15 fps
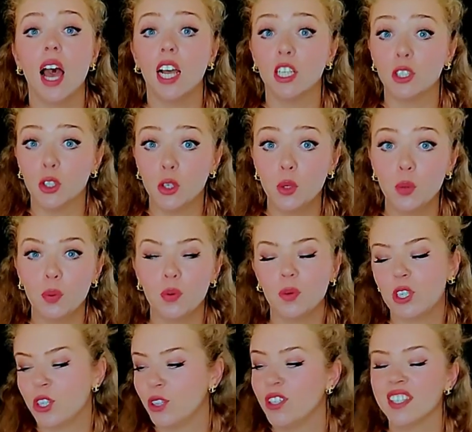a tube,
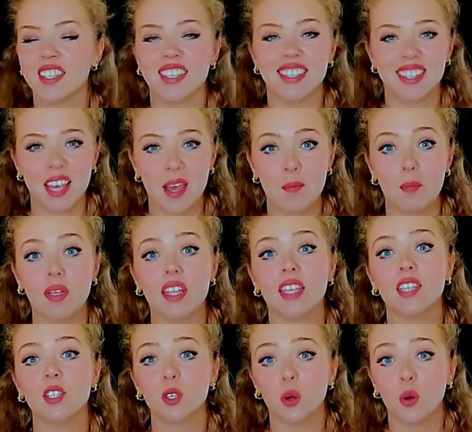which looks the same, but
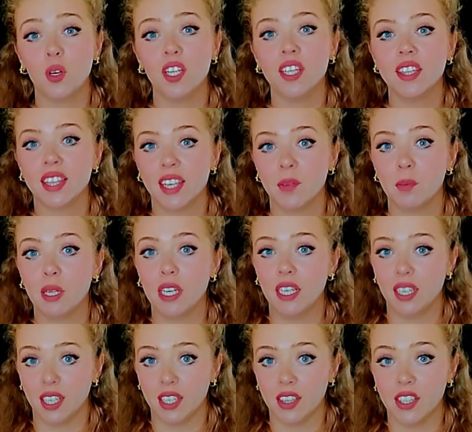it's only 10
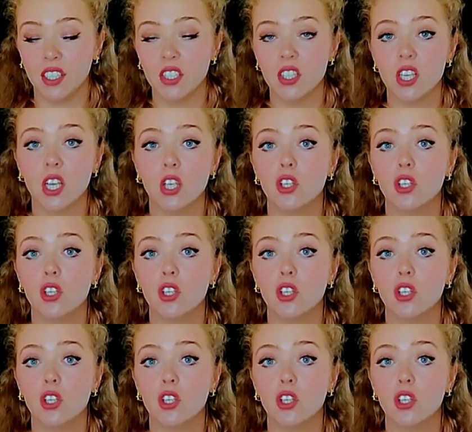milliliters.